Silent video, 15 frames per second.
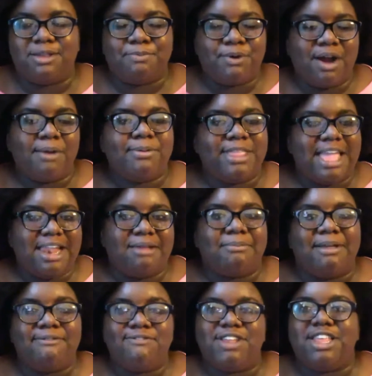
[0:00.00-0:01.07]
to properly edit
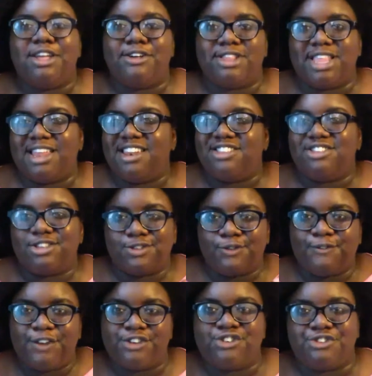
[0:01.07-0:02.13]
my videos, and it
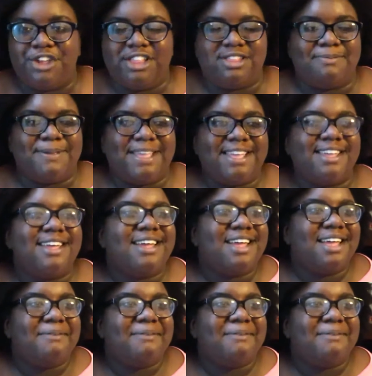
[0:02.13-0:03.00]
just frustrates me